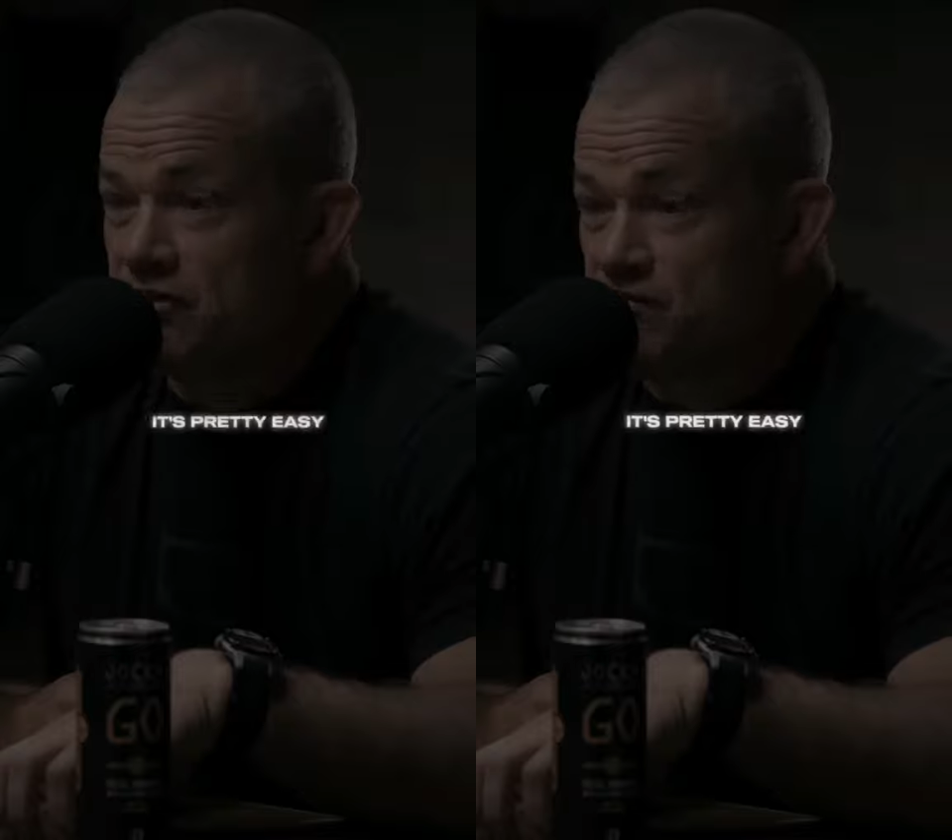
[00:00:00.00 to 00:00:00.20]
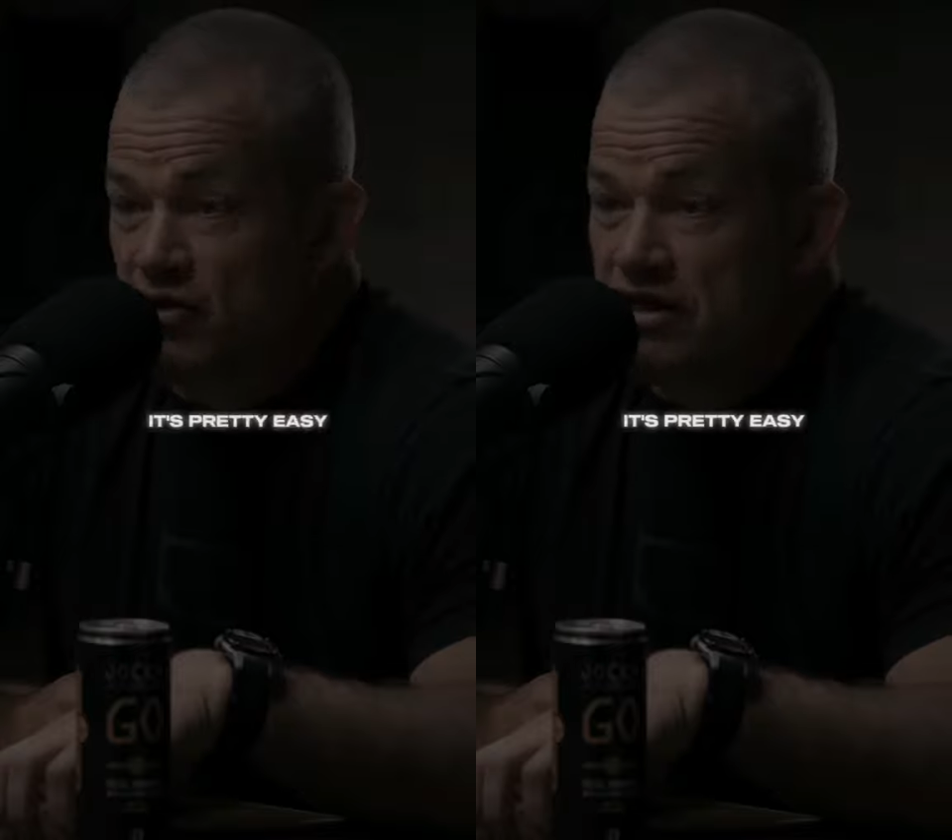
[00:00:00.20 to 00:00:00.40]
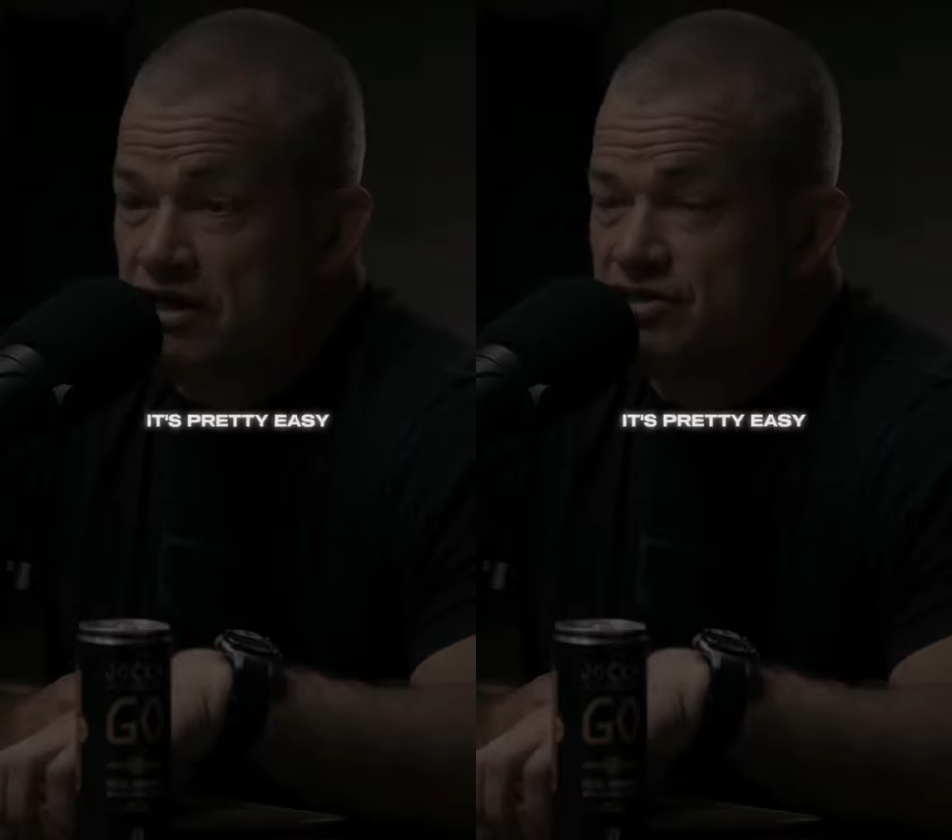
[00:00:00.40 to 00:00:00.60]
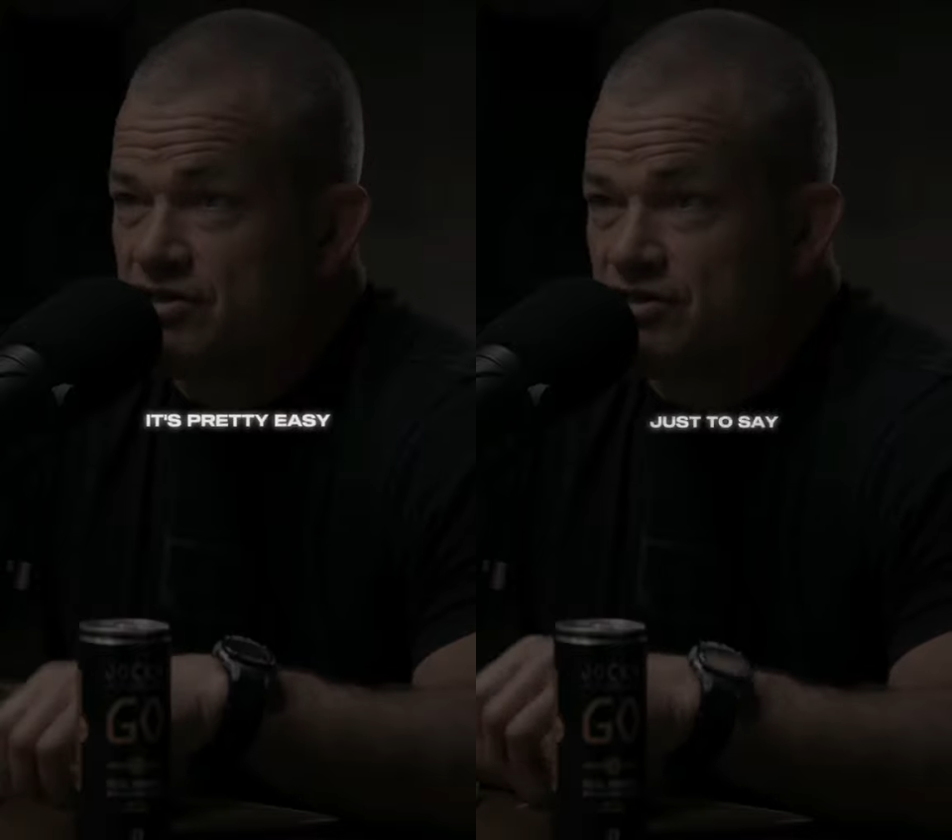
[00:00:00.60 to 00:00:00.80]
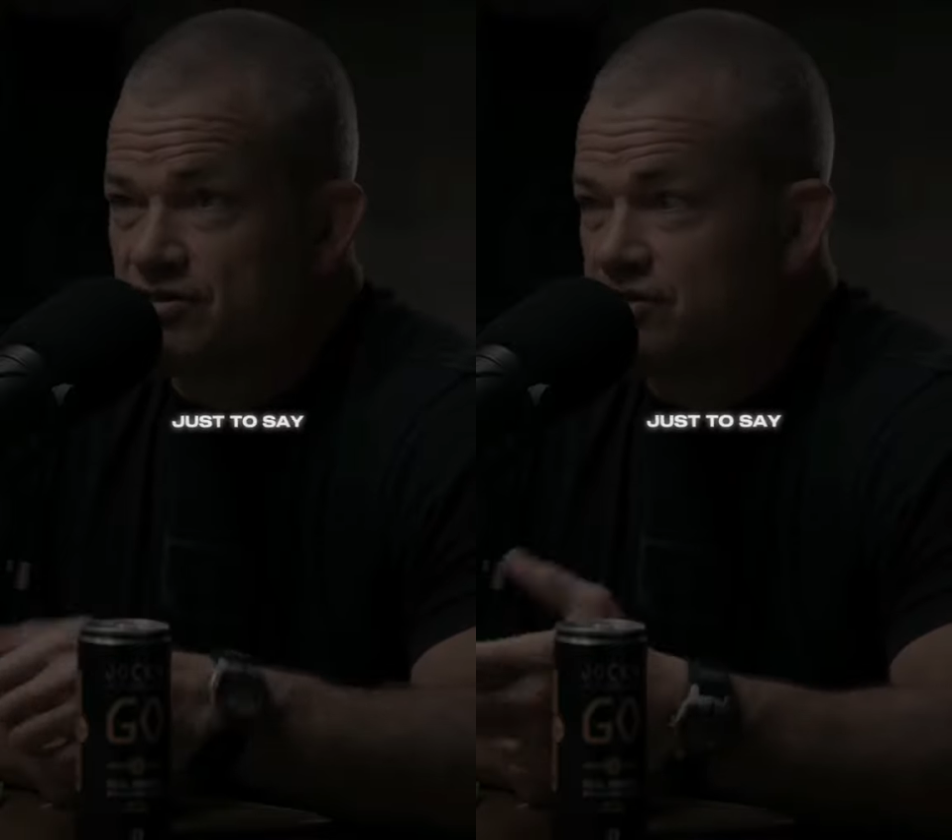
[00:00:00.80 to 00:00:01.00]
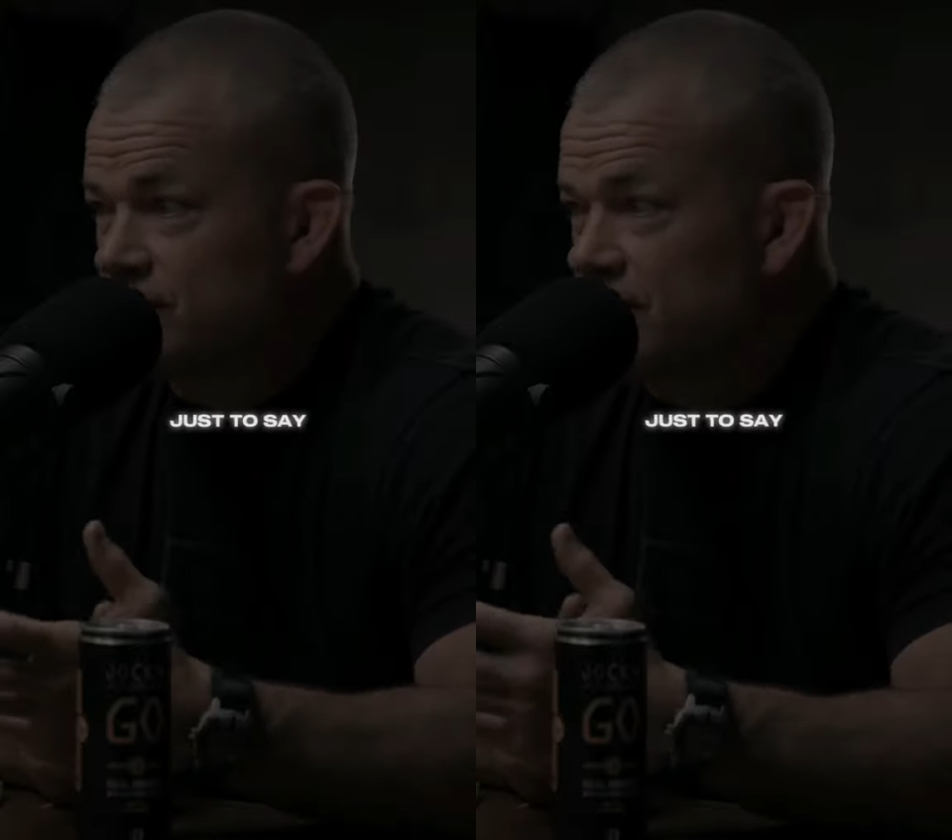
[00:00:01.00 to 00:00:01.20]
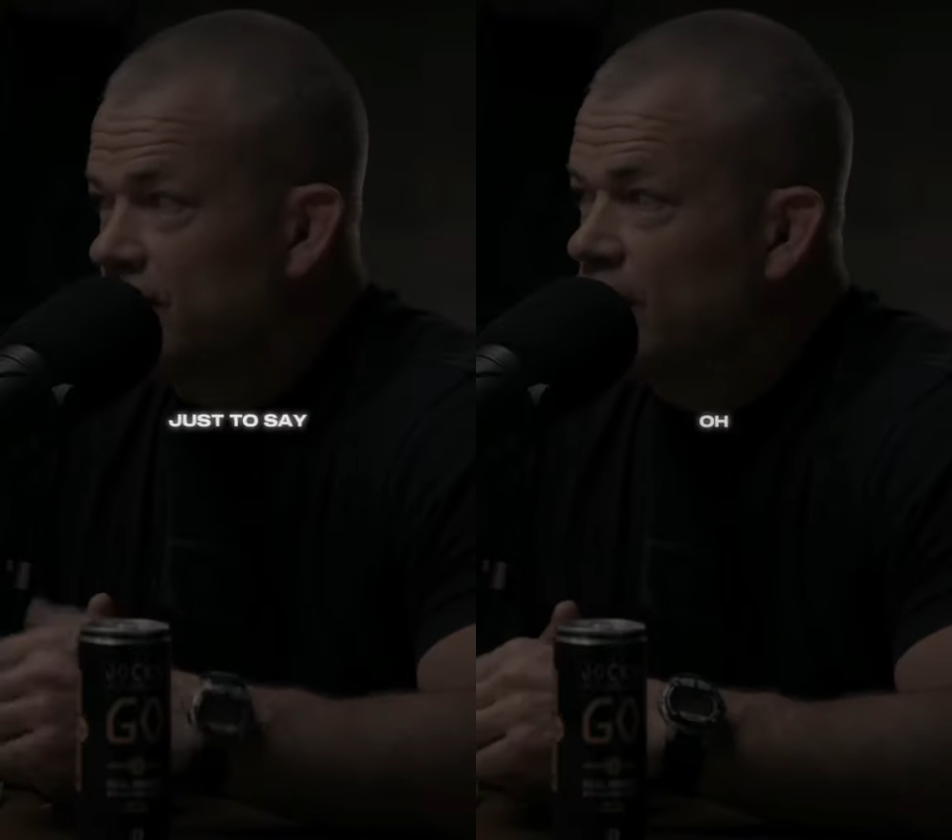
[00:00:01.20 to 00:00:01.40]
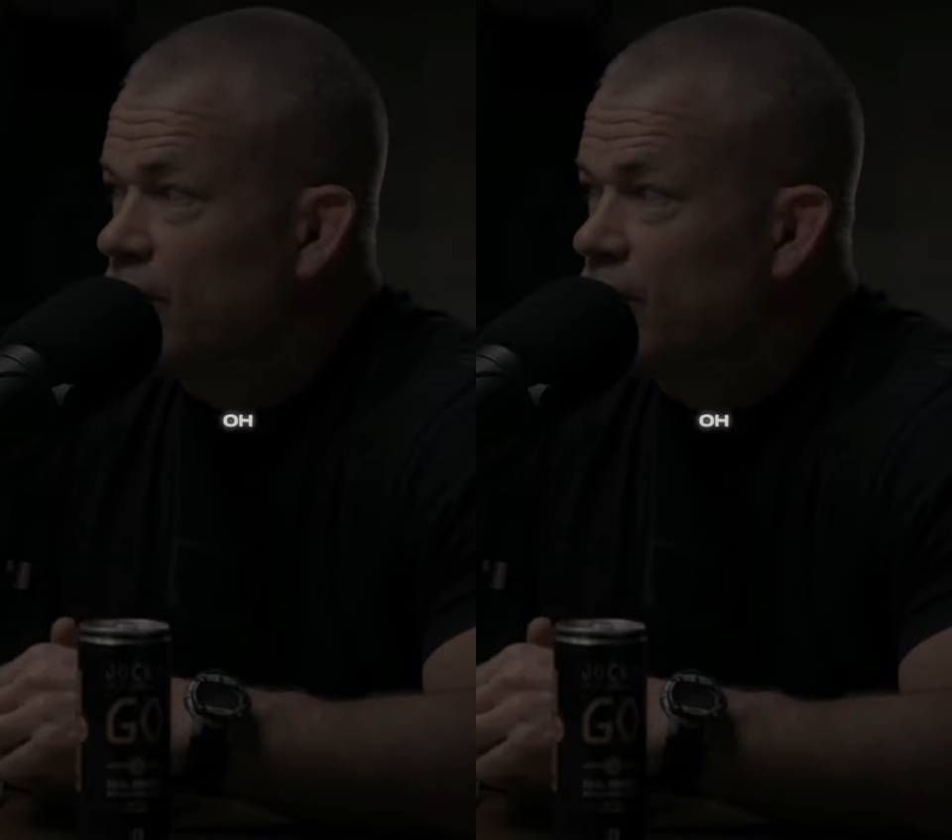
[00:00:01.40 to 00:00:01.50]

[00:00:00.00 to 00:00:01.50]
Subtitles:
pretty easy just to say,